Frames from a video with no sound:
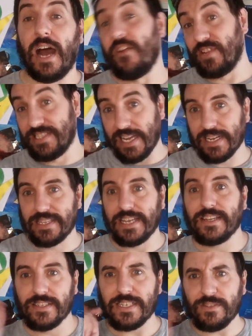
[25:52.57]
I redacted
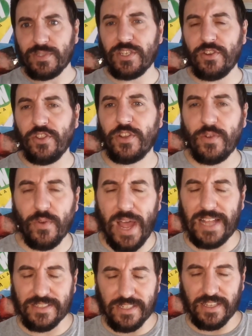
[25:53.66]
that because that was another
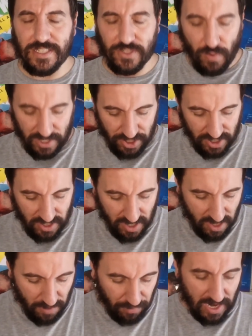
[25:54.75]
answer to this question.
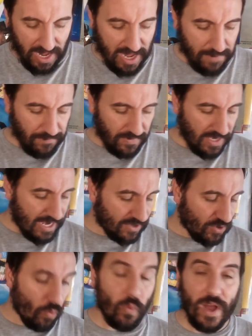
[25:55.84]
But
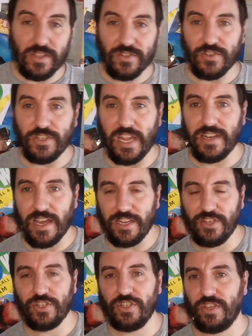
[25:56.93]
yes, well done,
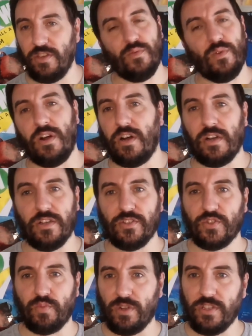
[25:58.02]
Nigel. You are
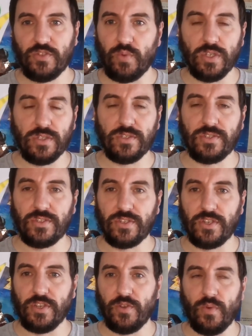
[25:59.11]
SWAT of SWATs.
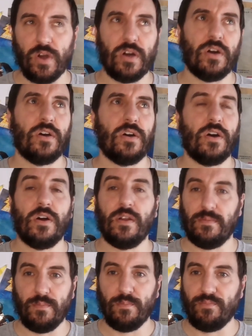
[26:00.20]
You are
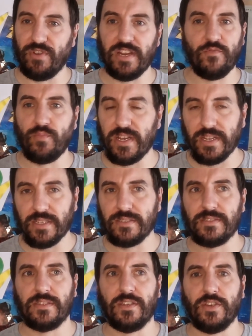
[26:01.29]
brain of
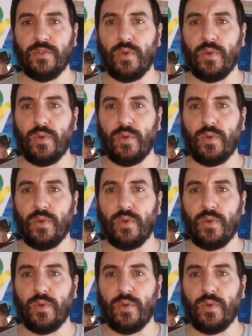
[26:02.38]
brains. You